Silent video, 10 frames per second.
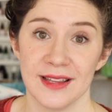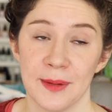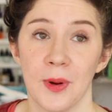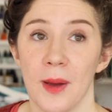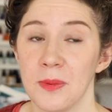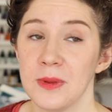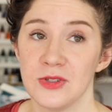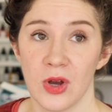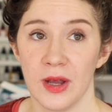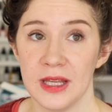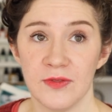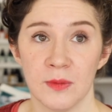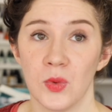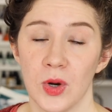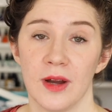like probably drawing
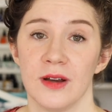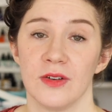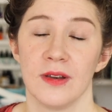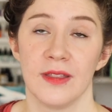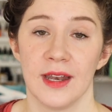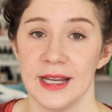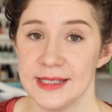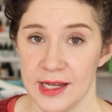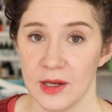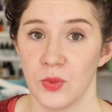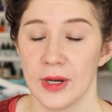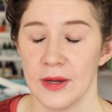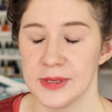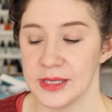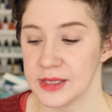even more than I did when
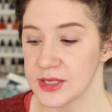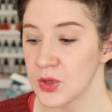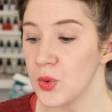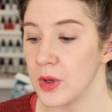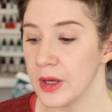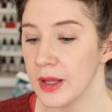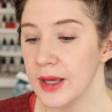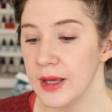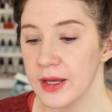I was in school